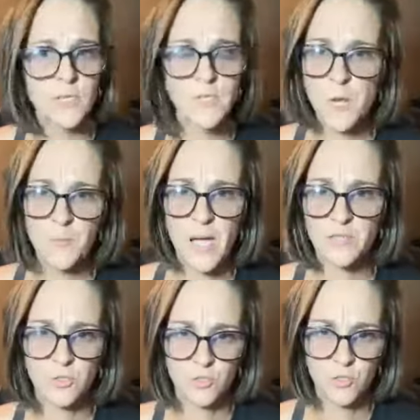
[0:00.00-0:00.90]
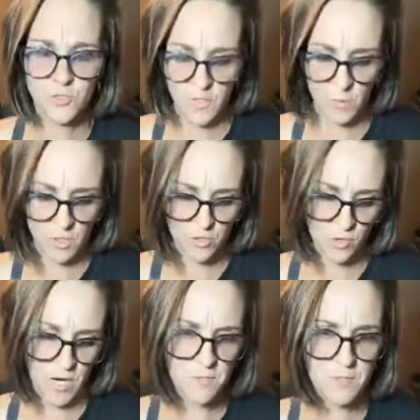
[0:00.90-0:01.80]
worry, it's not bad juju, it's not
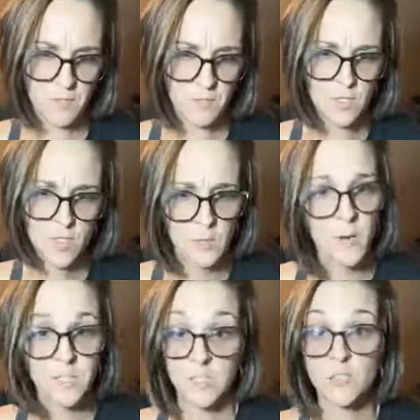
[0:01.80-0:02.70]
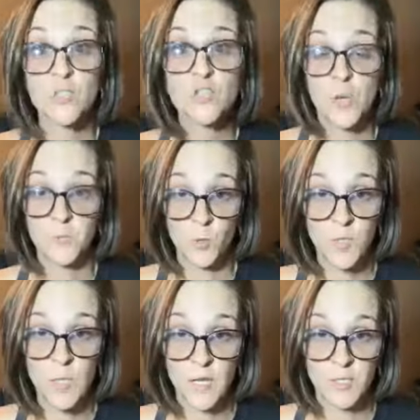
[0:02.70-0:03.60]
witchcraft. But since you jumped
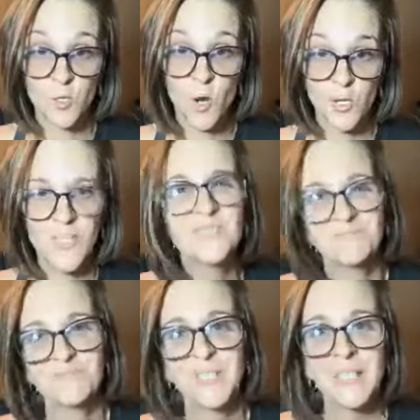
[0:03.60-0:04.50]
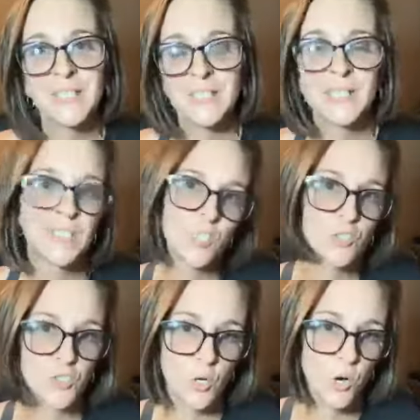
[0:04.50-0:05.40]
on and I saw you,
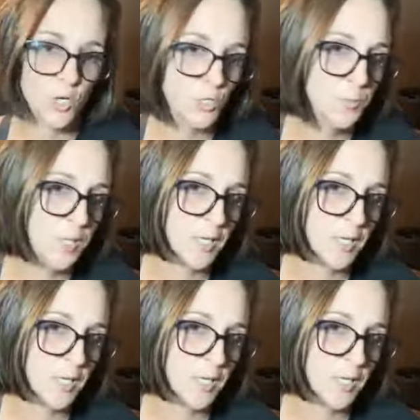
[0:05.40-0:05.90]
so are you